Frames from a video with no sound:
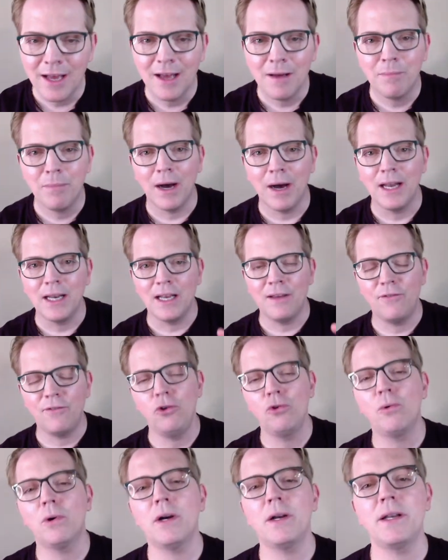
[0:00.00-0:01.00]
But if
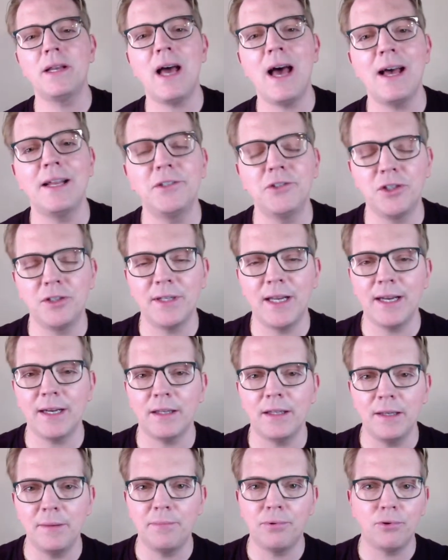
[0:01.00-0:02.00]
you are not
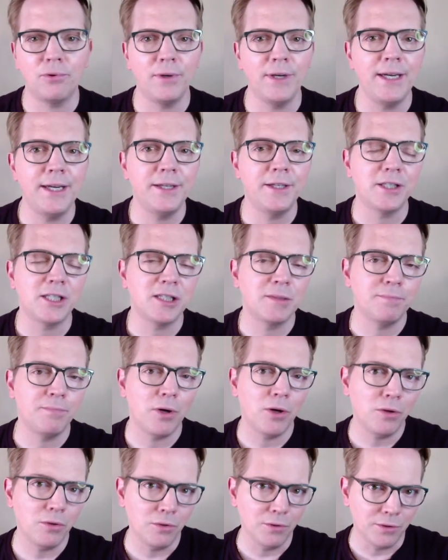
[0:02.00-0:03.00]
genetically
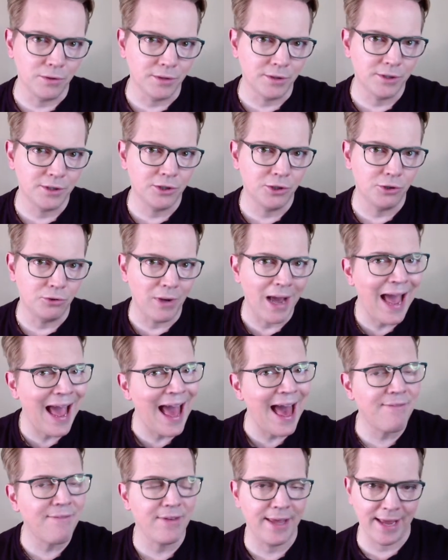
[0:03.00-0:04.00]
predisposed to
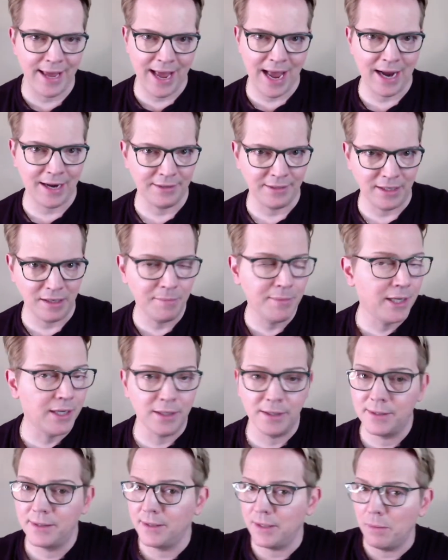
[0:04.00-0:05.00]
having acne,
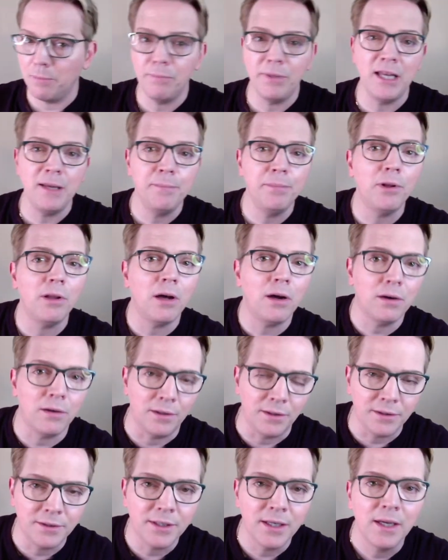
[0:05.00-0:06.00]
because some people
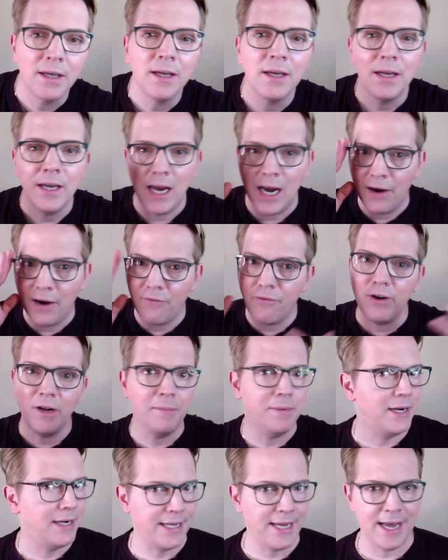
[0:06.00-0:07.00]
aren't,
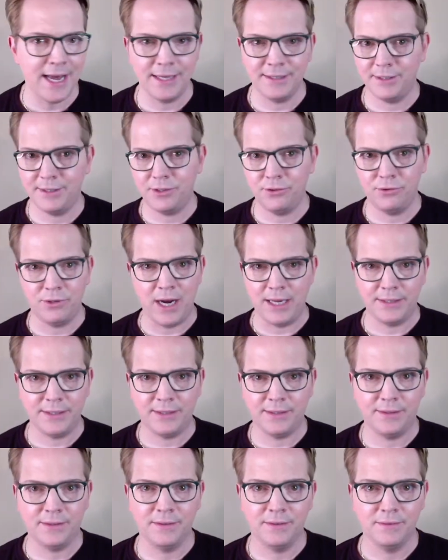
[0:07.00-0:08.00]
everybody has
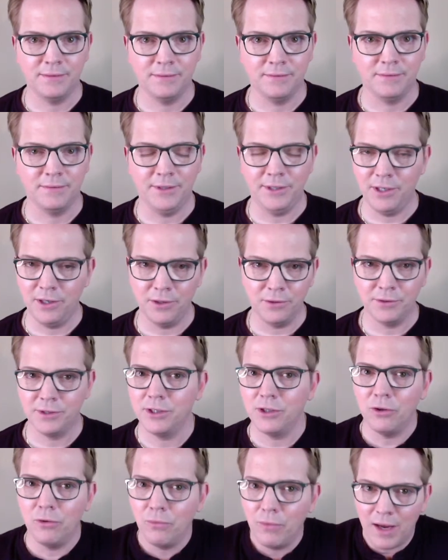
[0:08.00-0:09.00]
stress. You know,
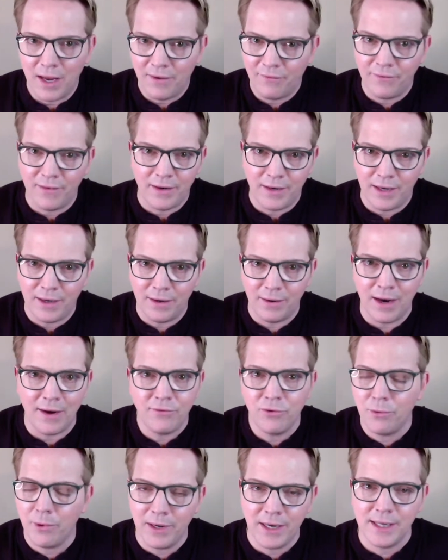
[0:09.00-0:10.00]
so if you know
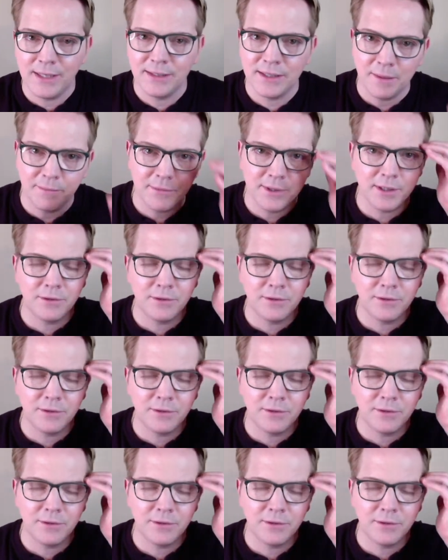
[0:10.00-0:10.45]
everyone has some